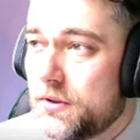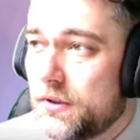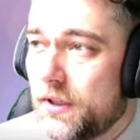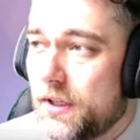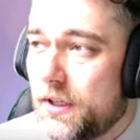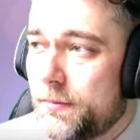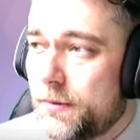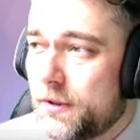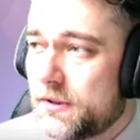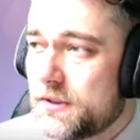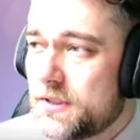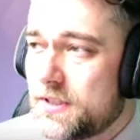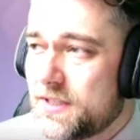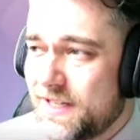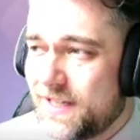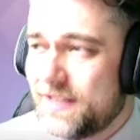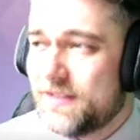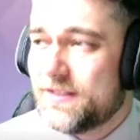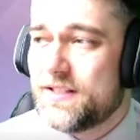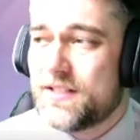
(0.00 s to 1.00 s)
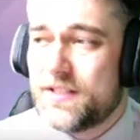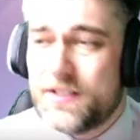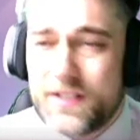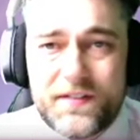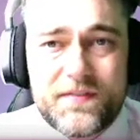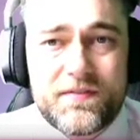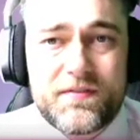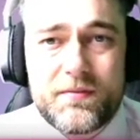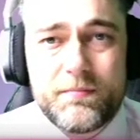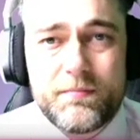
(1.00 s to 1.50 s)
there because that's a
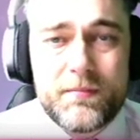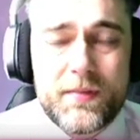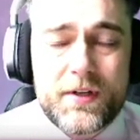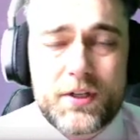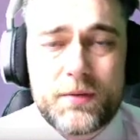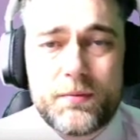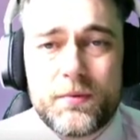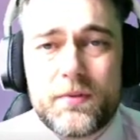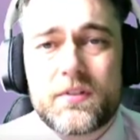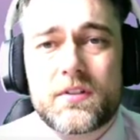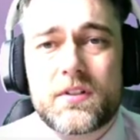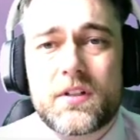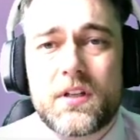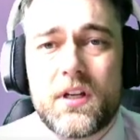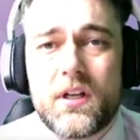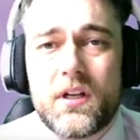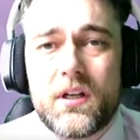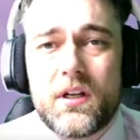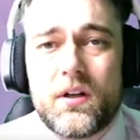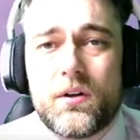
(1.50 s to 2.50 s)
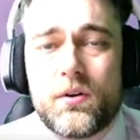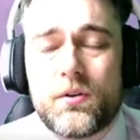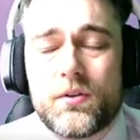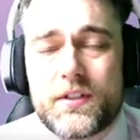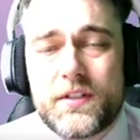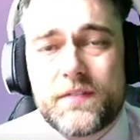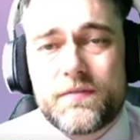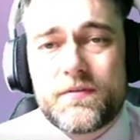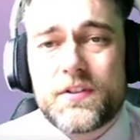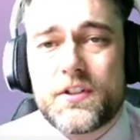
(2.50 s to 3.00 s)
different measurement or a
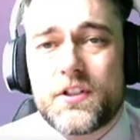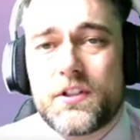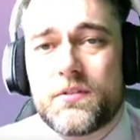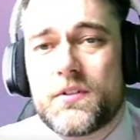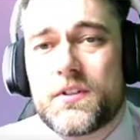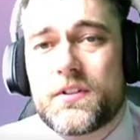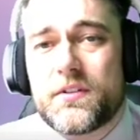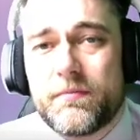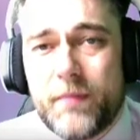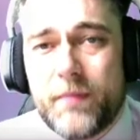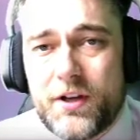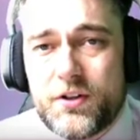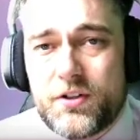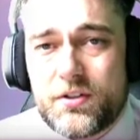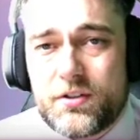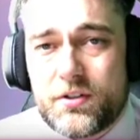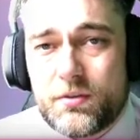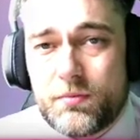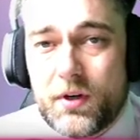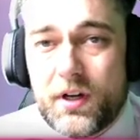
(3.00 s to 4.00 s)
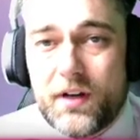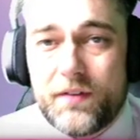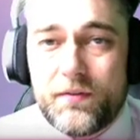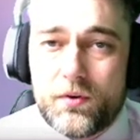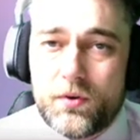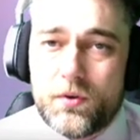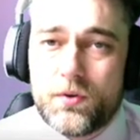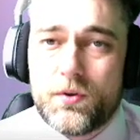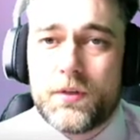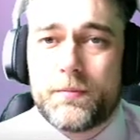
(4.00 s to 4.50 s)
different unit of measure to what I've
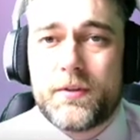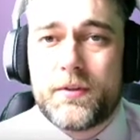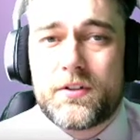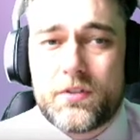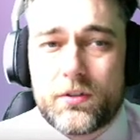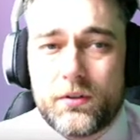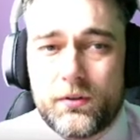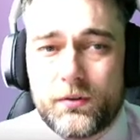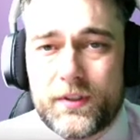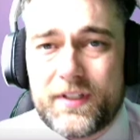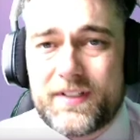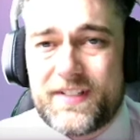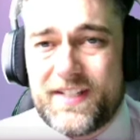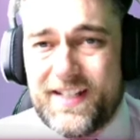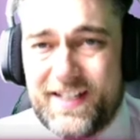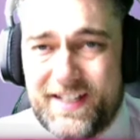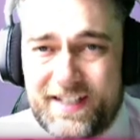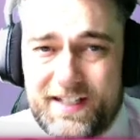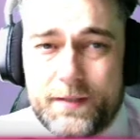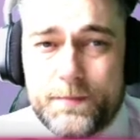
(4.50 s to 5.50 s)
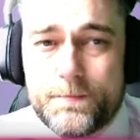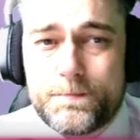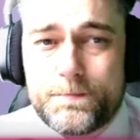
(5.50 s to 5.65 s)
already been told it's in.